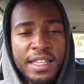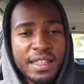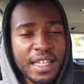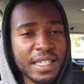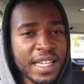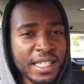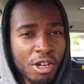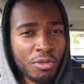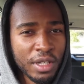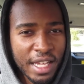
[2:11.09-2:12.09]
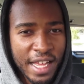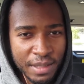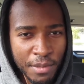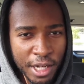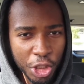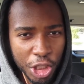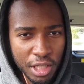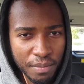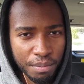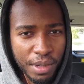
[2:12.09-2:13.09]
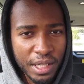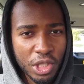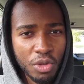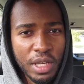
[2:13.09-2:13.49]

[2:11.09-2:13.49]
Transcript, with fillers: These days I don't read as much, but I still